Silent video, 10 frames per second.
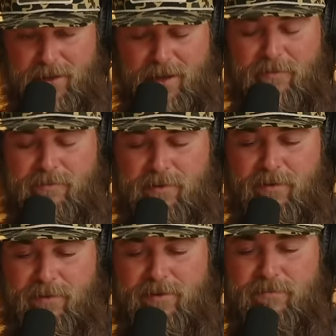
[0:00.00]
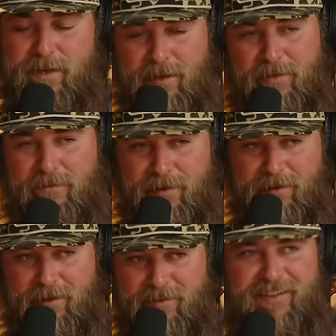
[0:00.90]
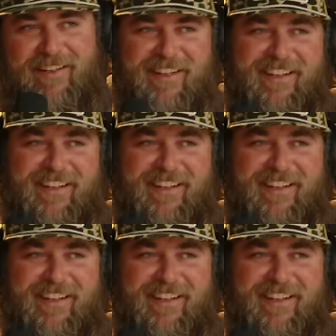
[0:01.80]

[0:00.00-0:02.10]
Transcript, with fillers: I'm like, we should be hunting right now.